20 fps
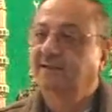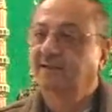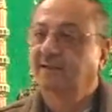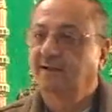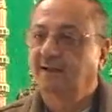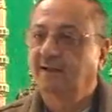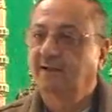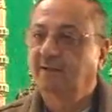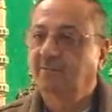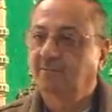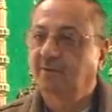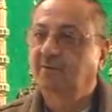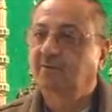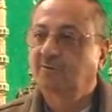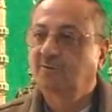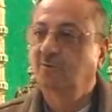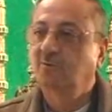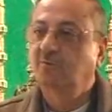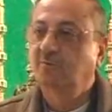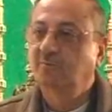
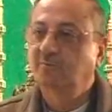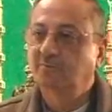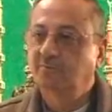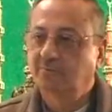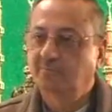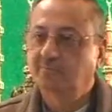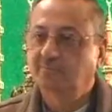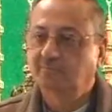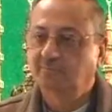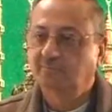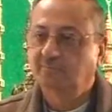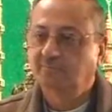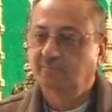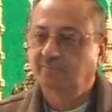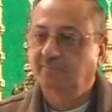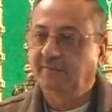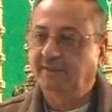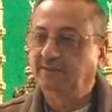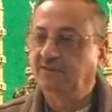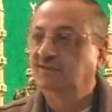Matlub
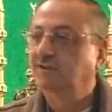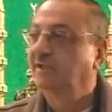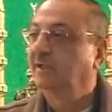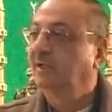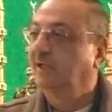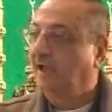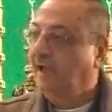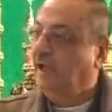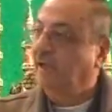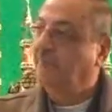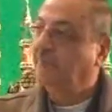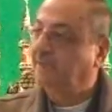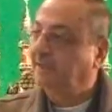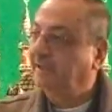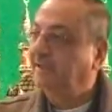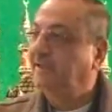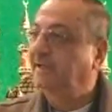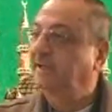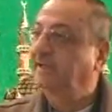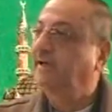means I'm
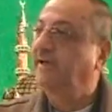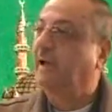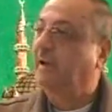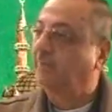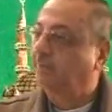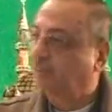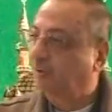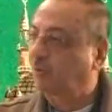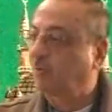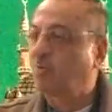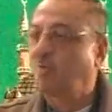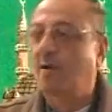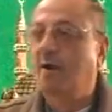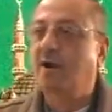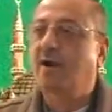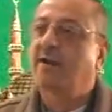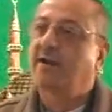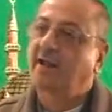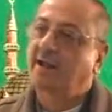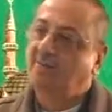needed, I'm
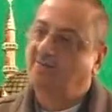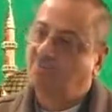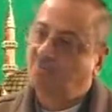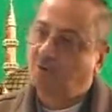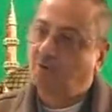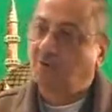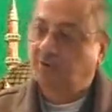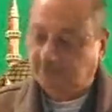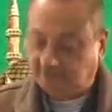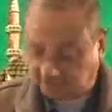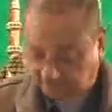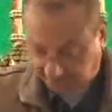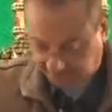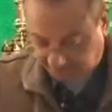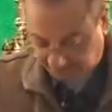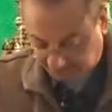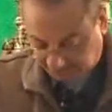required, I'm wanted.